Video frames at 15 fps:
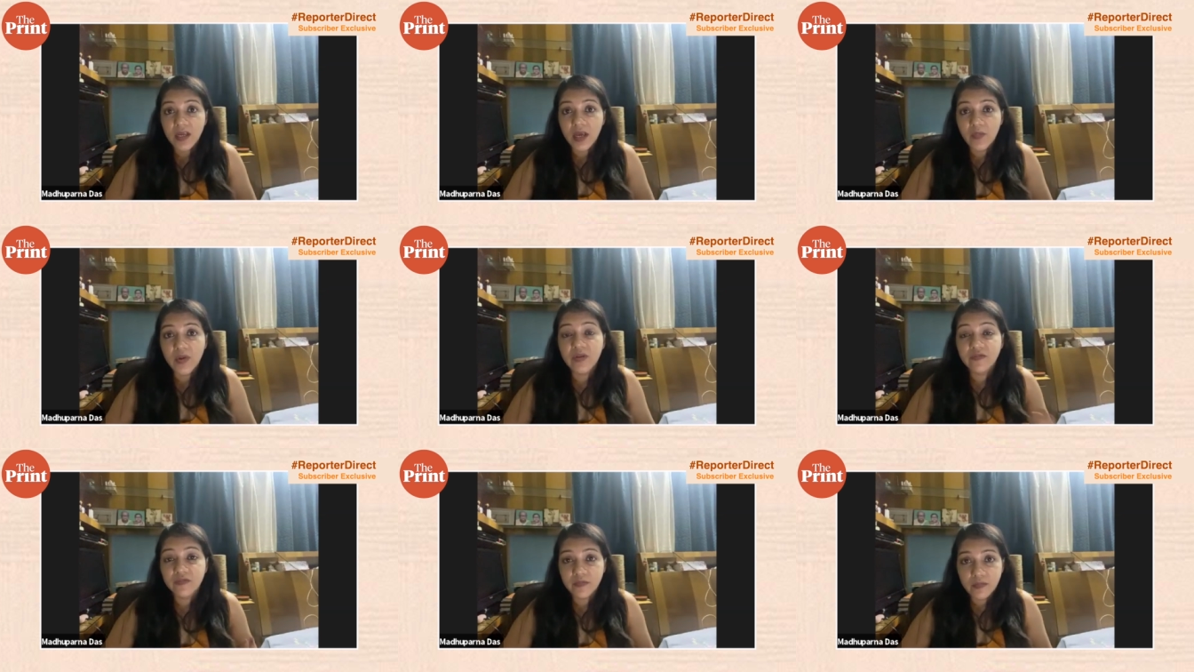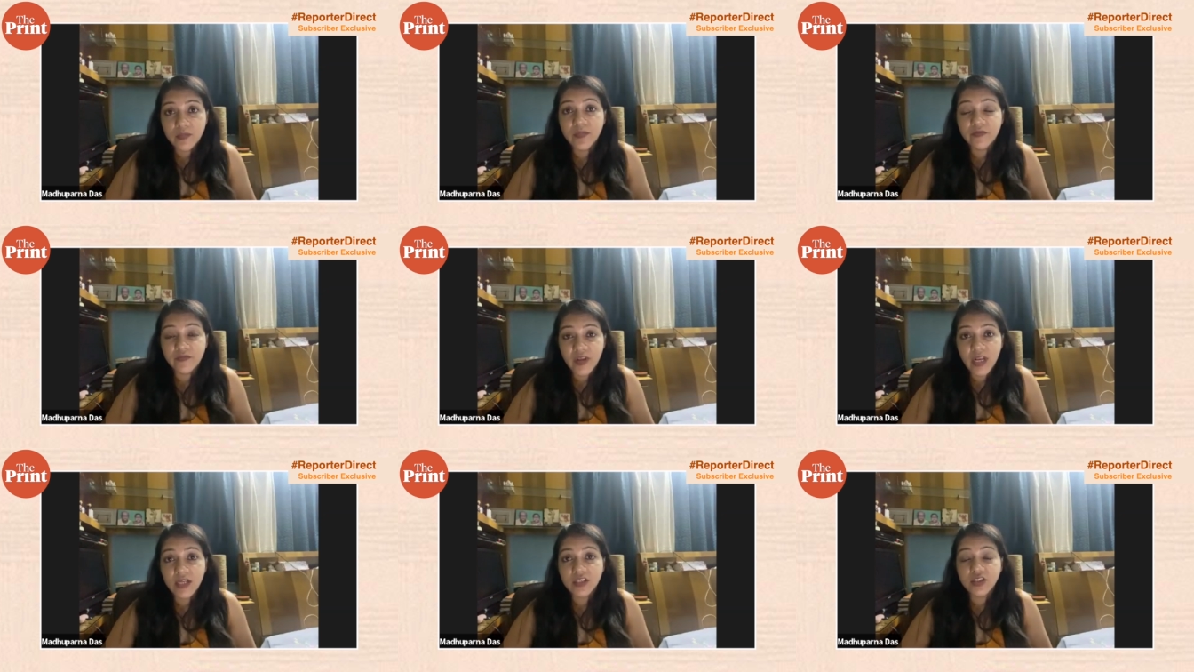I mean,
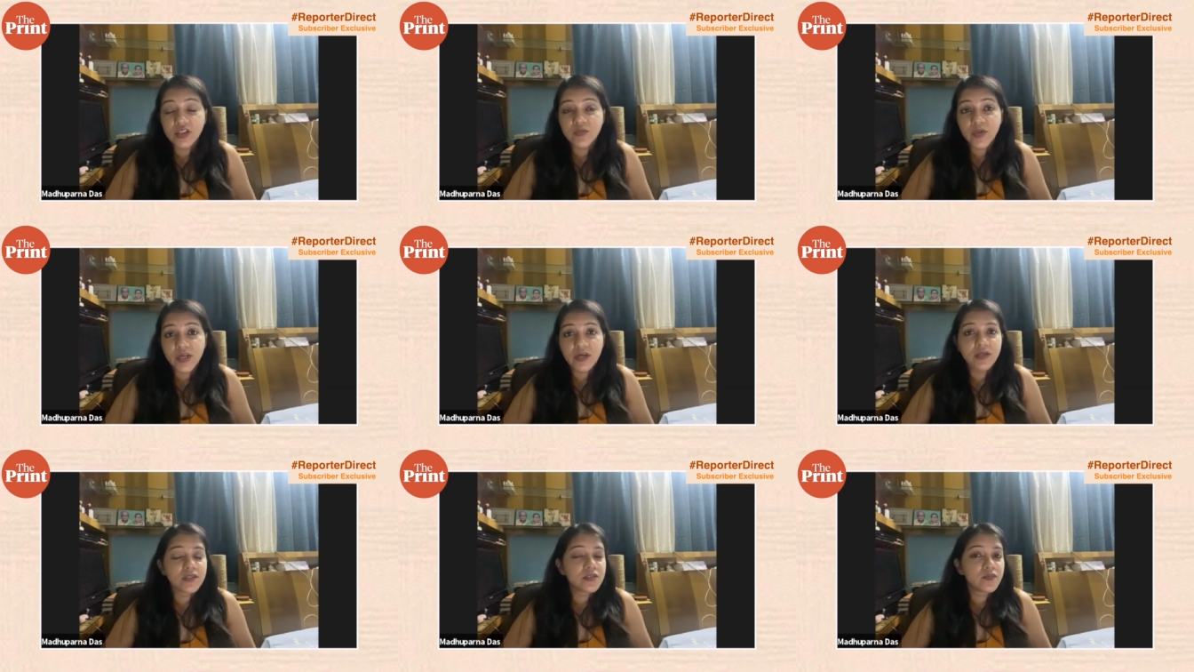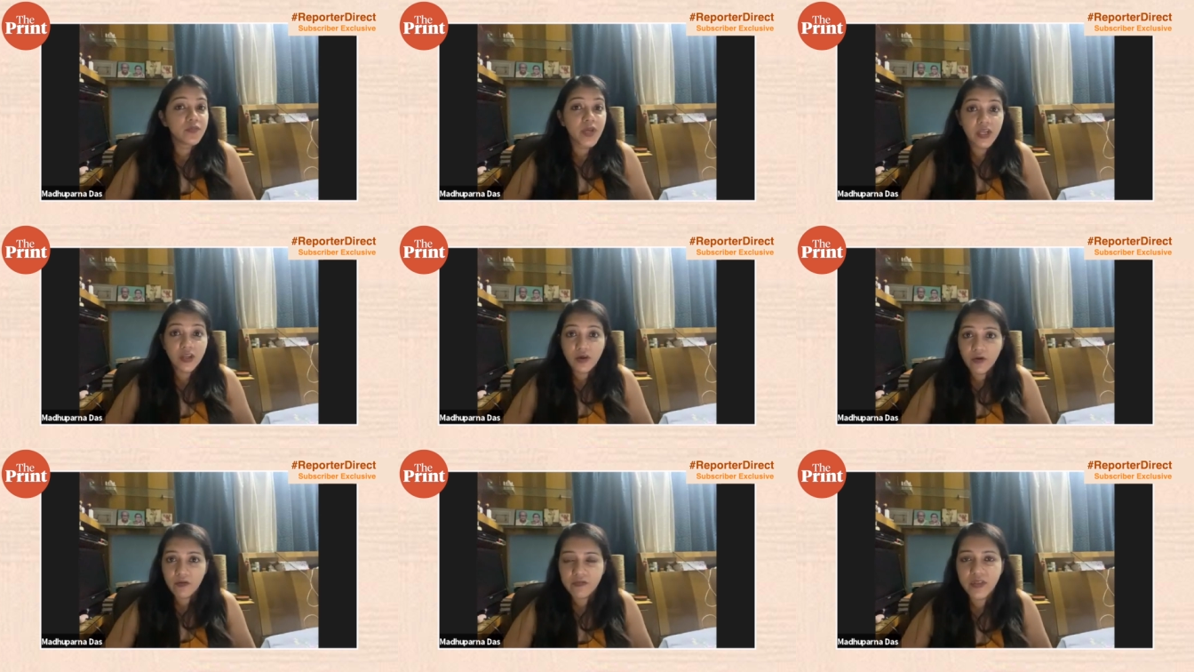villagers because many
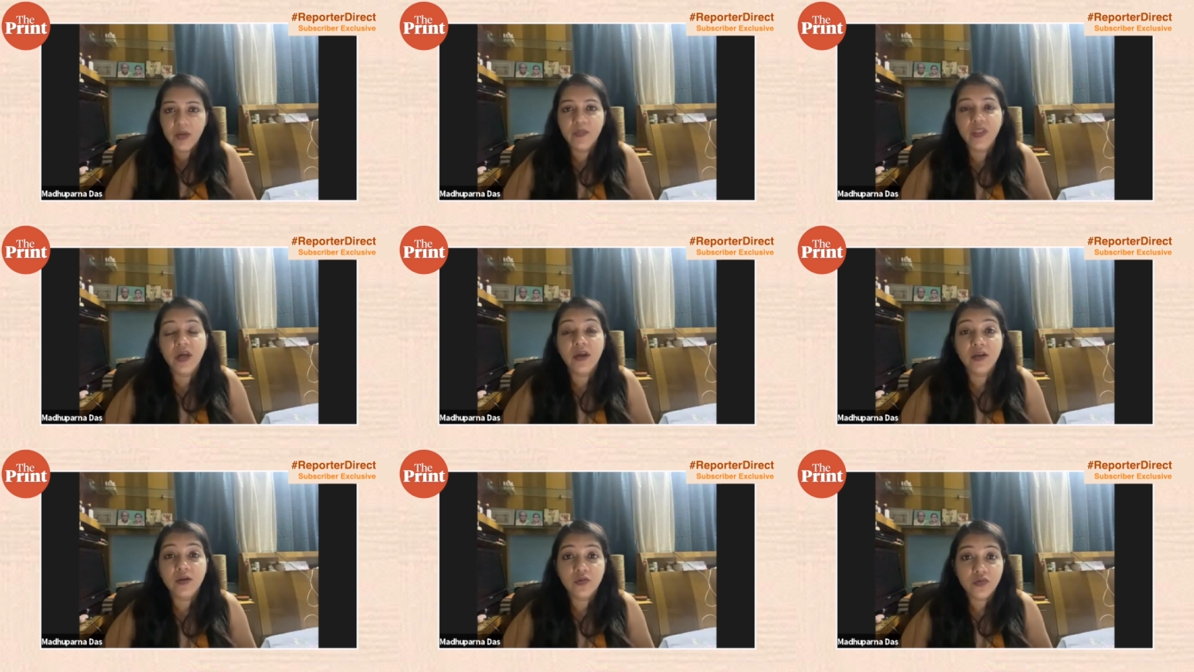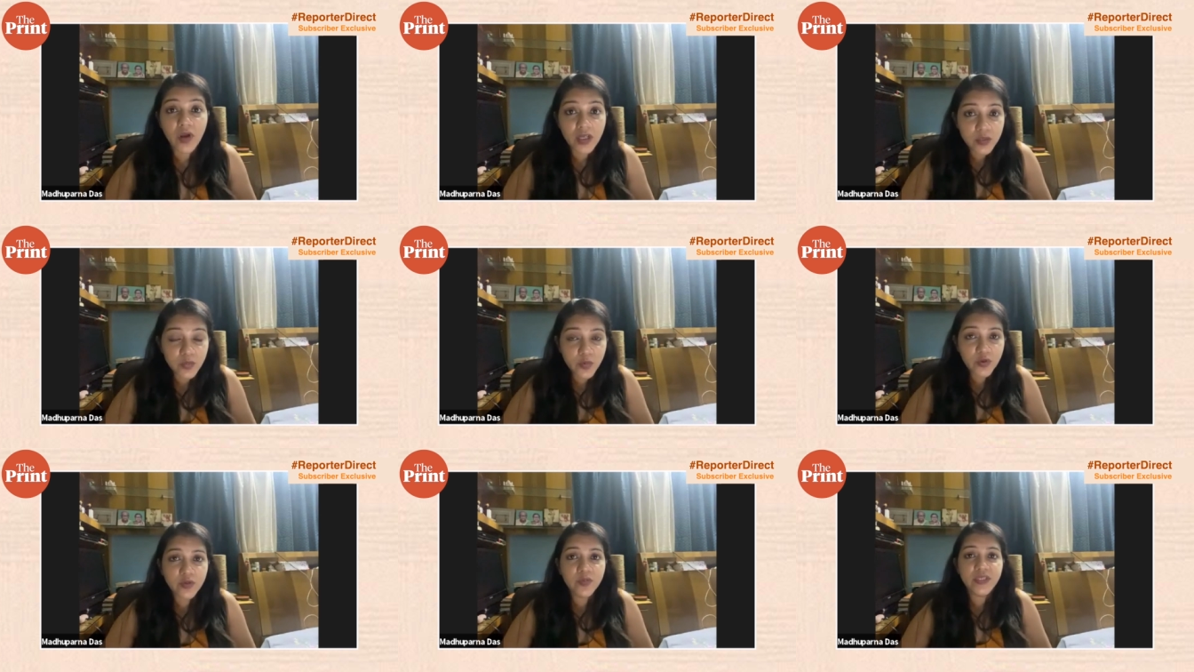of them they are into
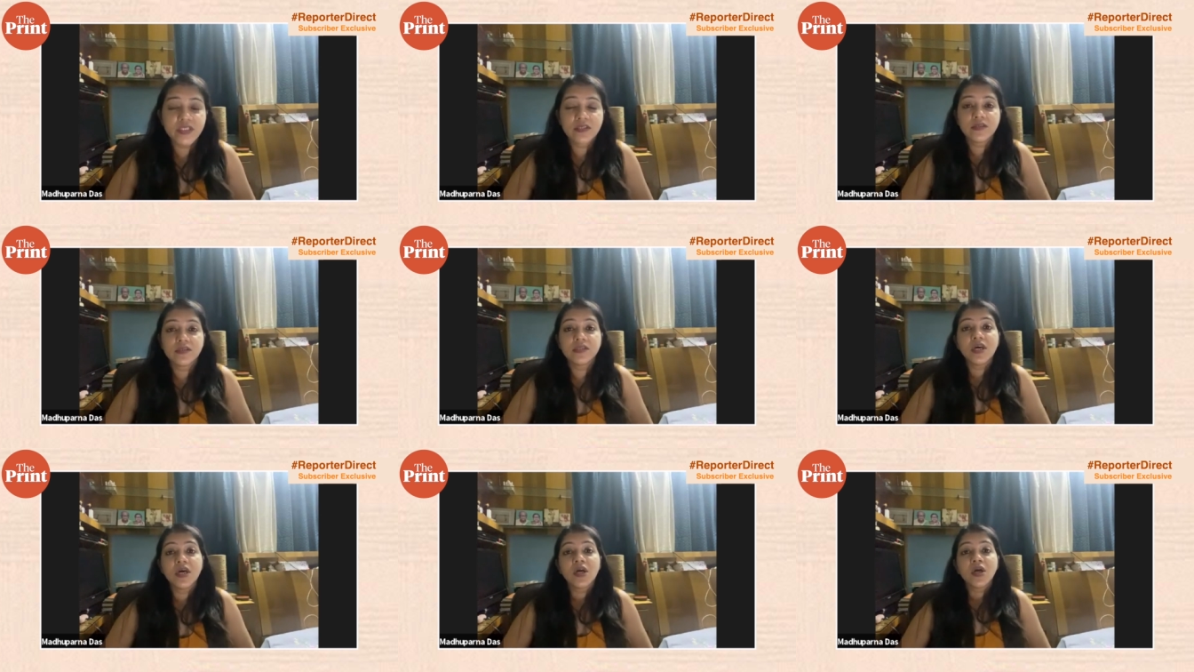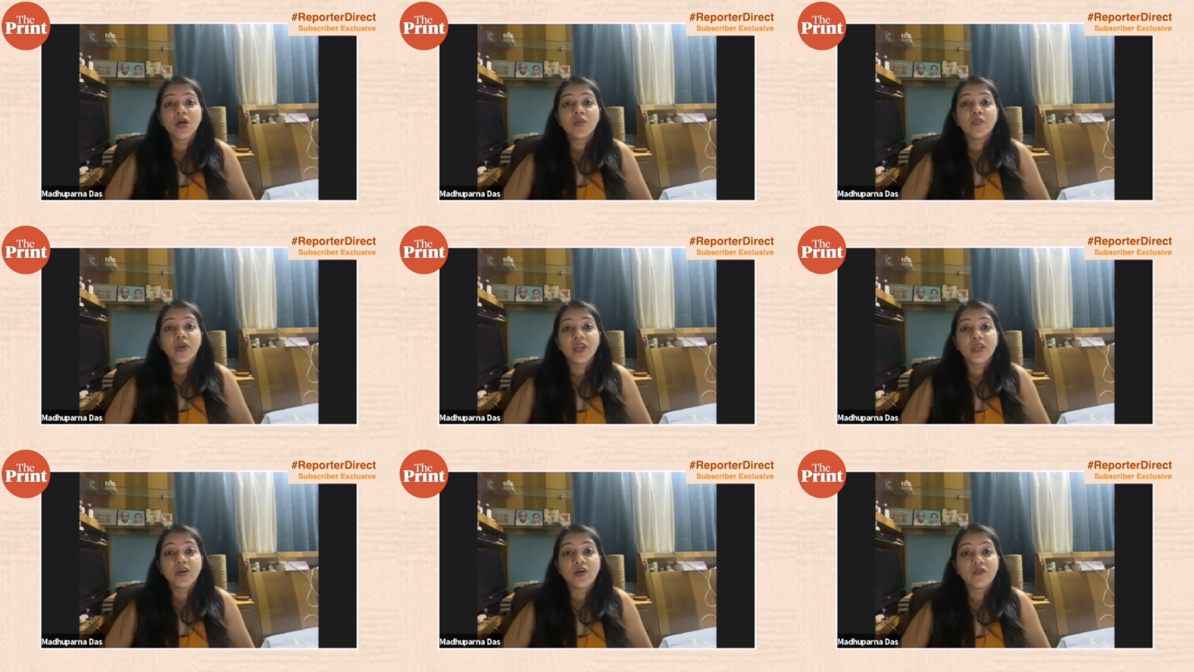transport business
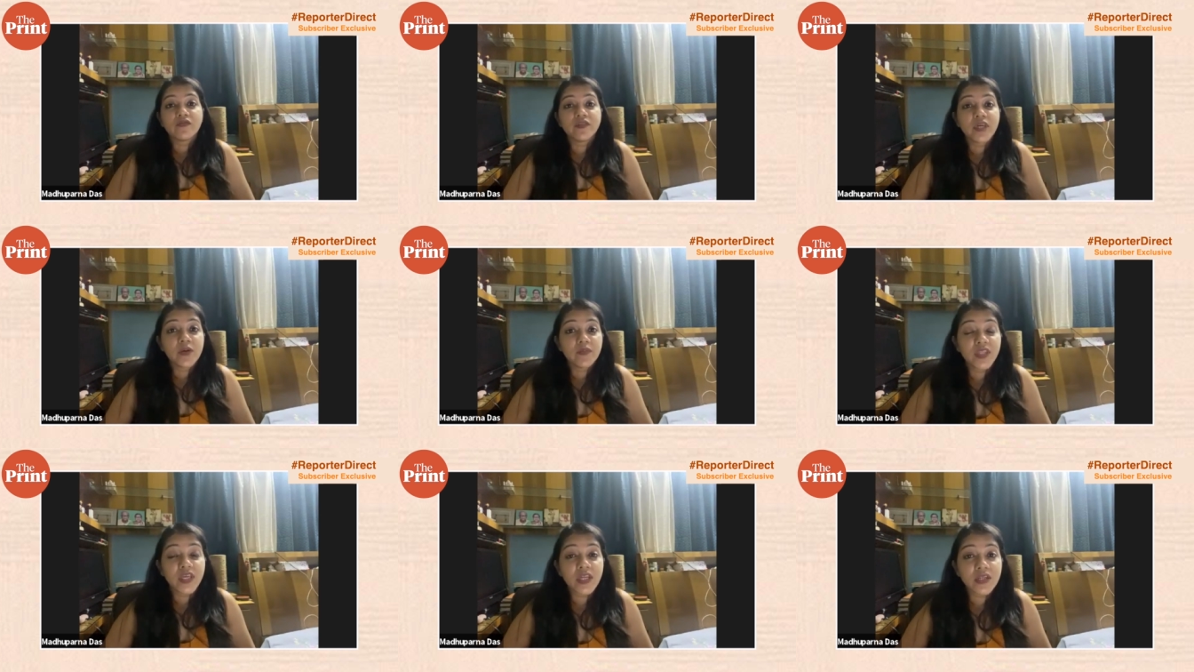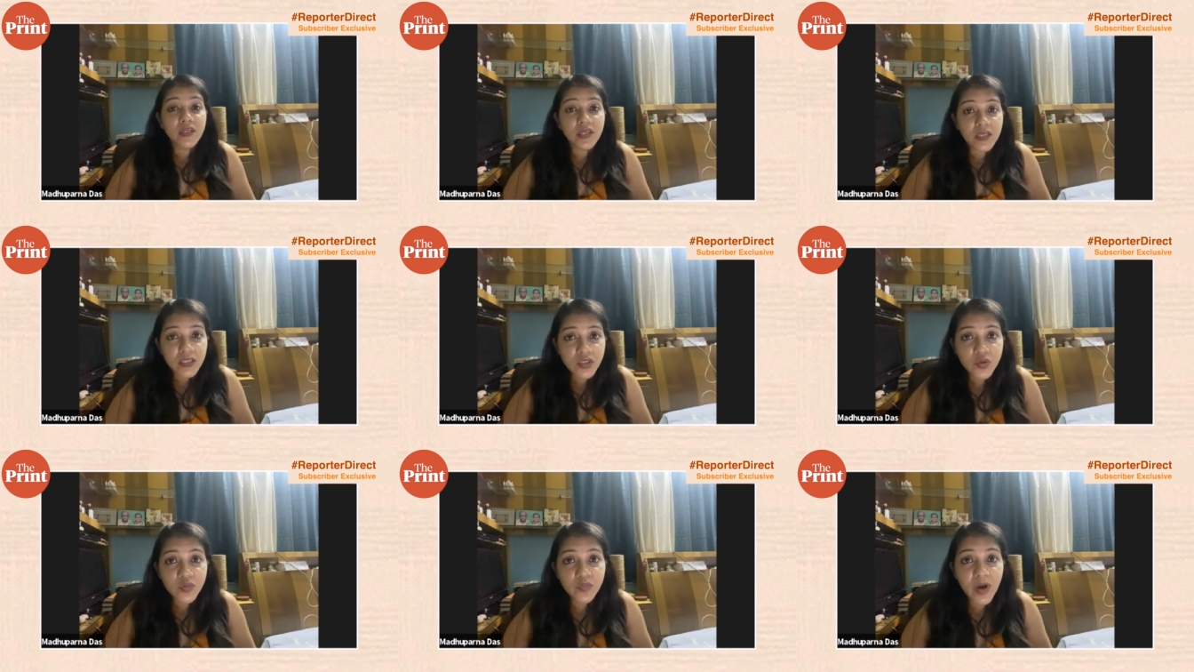many of them they
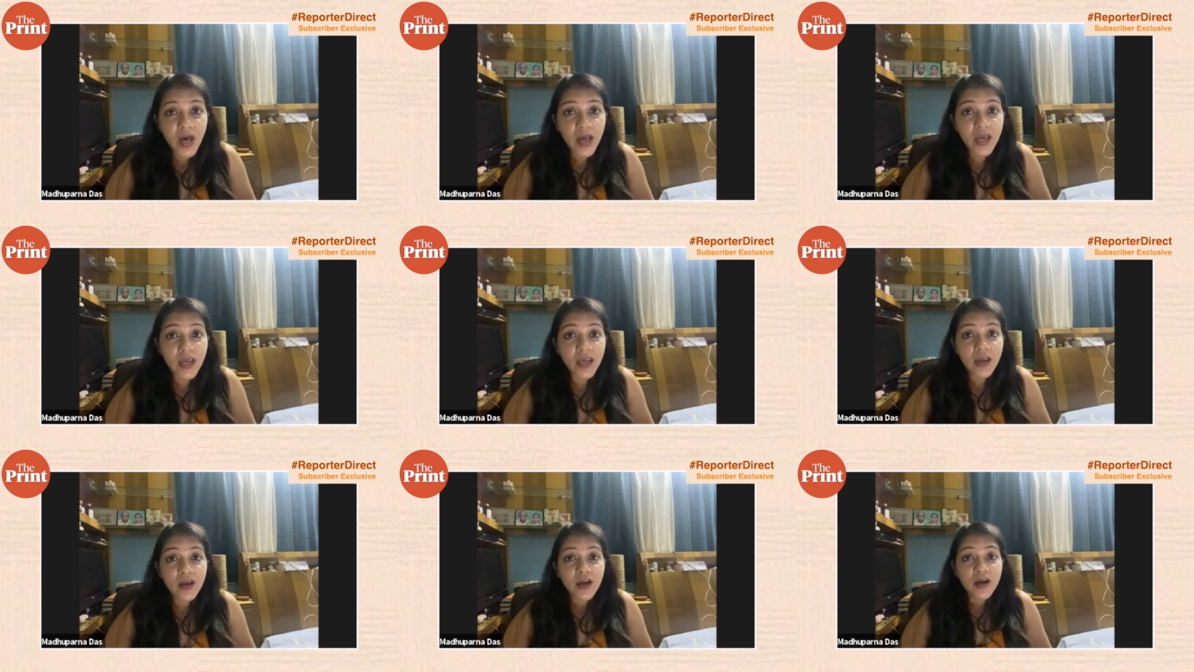need to buy